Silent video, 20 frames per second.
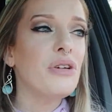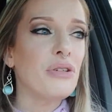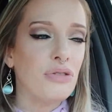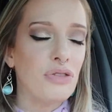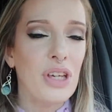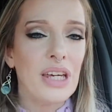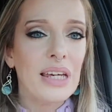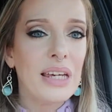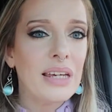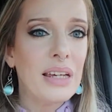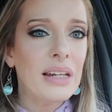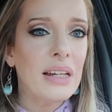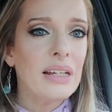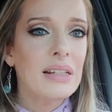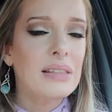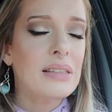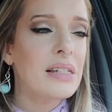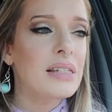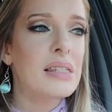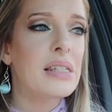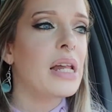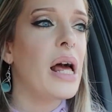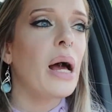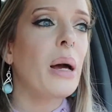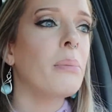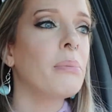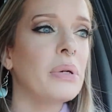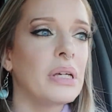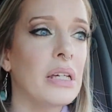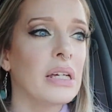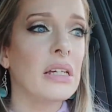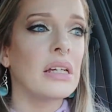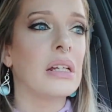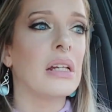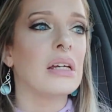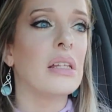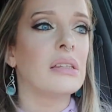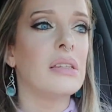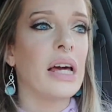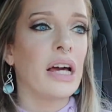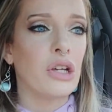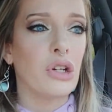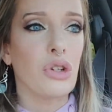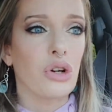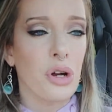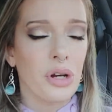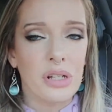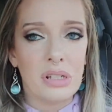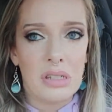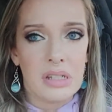a vegan does not mean that you're on a